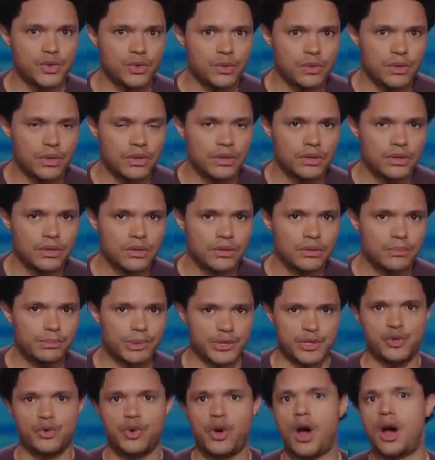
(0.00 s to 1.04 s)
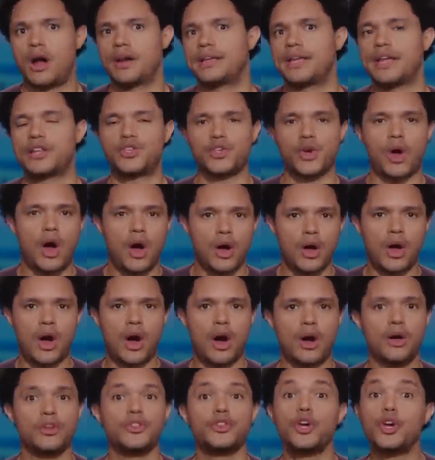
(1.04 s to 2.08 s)
you, but you can't get to Hong
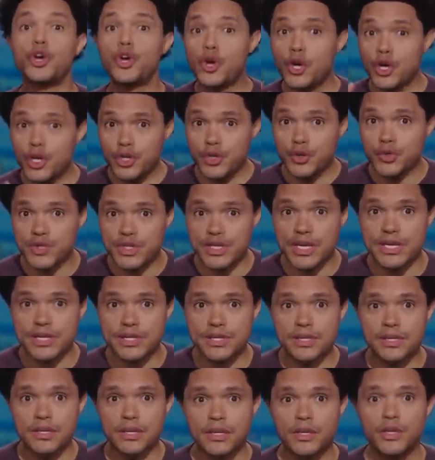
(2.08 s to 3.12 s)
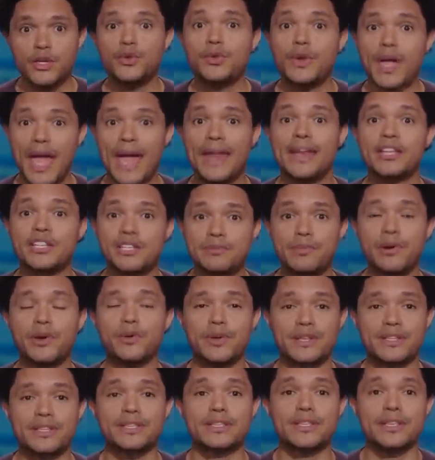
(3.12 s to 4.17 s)
Kong, the good news is you can
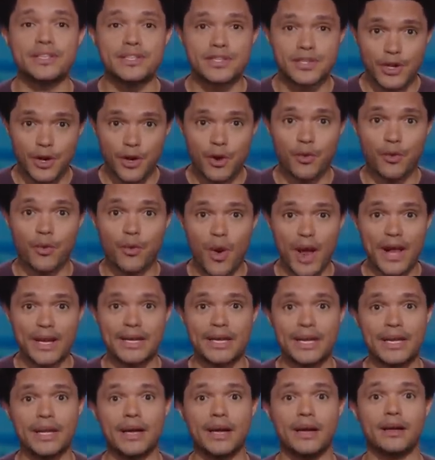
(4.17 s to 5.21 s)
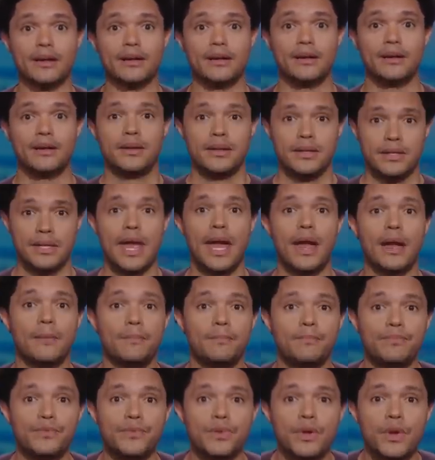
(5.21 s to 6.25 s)
experience this right here. Yeah.
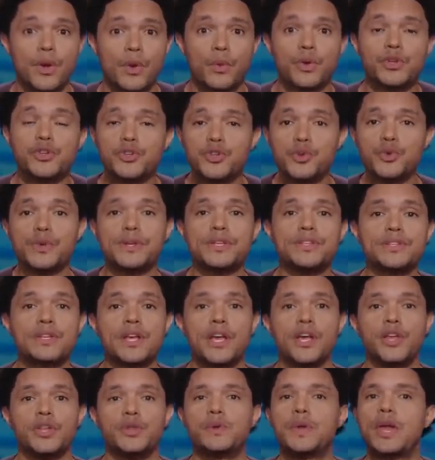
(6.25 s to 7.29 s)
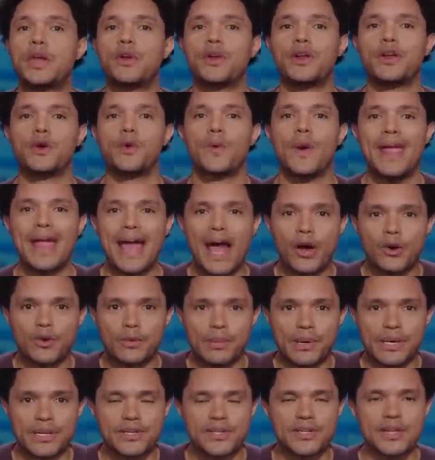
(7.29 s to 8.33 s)
What you do is you get on a Greyhound
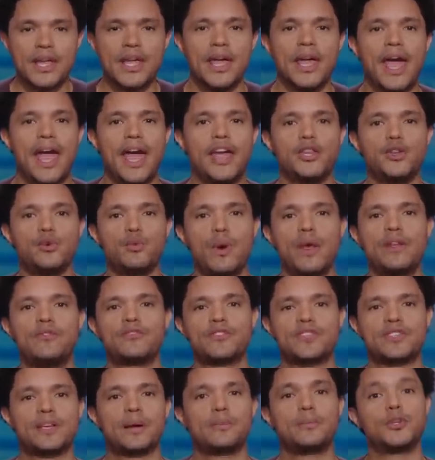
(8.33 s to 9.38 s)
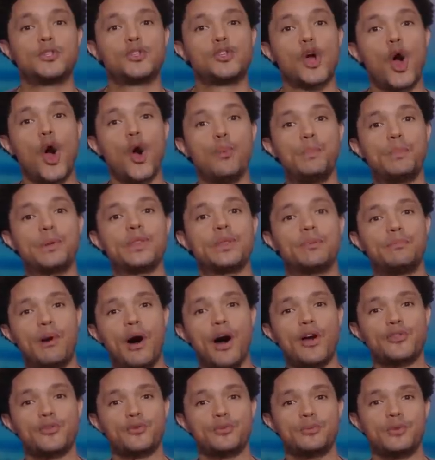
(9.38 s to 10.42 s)
bus and you wait for someone to open the
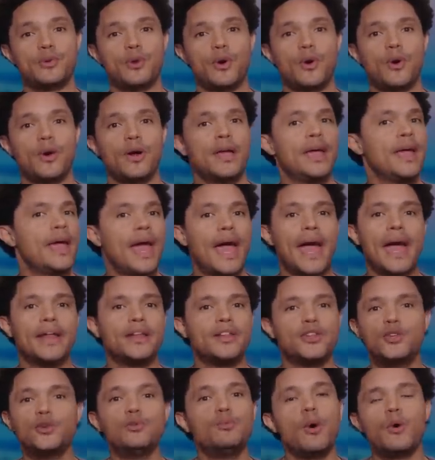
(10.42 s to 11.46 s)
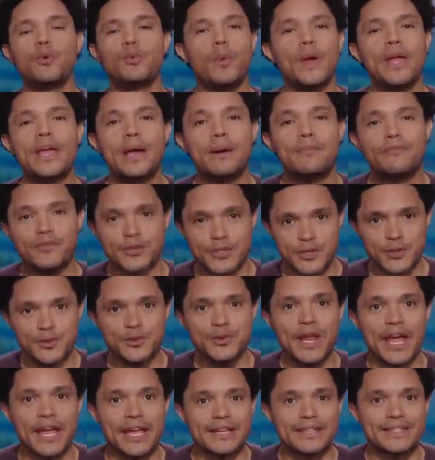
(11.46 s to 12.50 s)
bathroom door, and you won't wake up for
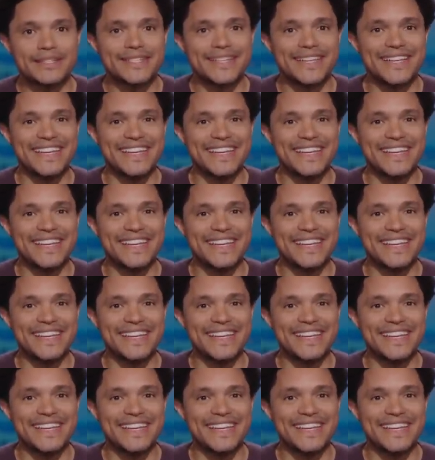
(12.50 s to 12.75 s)
two days.